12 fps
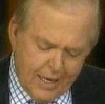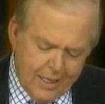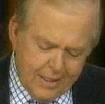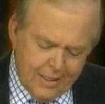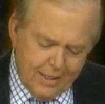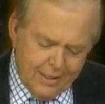
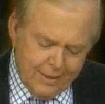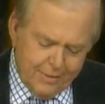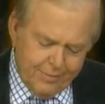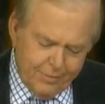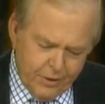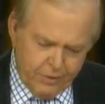
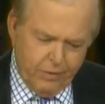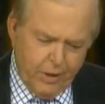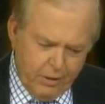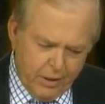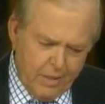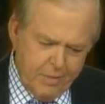Mr.
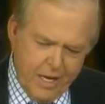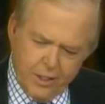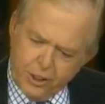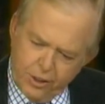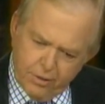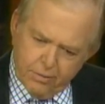Frederick, let me
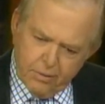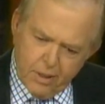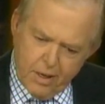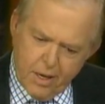ask you.